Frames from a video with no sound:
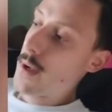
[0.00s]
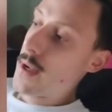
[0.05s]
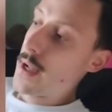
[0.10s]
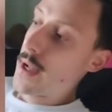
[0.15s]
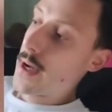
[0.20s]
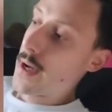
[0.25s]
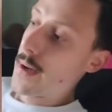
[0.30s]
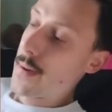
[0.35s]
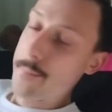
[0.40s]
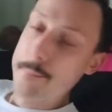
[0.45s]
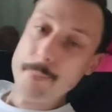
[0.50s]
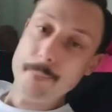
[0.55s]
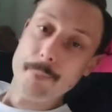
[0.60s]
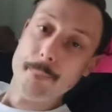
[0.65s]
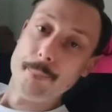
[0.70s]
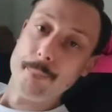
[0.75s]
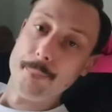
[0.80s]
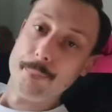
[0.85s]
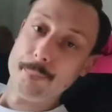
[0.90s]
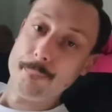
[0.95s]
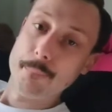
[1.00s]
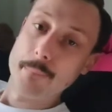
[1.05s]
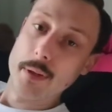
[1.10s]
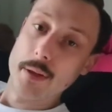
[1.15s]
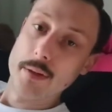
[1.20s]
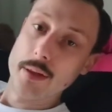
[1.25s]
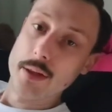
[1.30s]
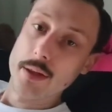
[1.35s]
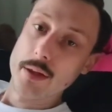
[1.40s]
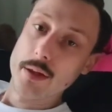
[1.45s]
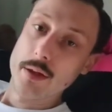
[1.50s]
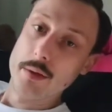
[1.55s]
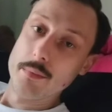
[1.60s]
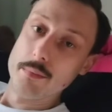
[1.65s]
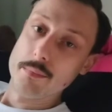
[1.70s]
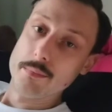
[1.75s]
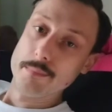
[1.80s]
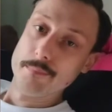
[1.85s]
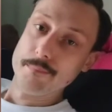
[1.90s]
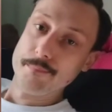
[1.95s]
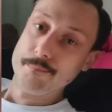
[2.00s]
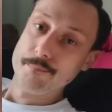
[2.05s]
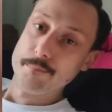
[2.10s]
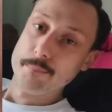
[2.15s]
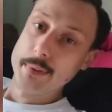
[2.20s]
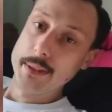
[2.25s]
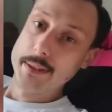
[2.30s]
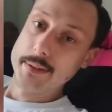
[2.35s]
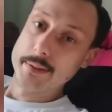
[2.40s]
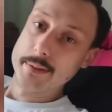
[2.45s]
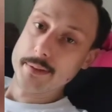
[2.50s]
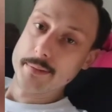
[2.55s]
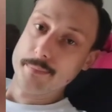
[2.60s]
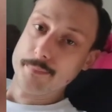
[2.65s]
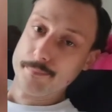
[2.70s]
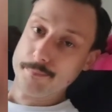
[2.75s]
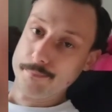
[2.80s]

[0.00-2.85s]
Yeah. Thank you. Peace.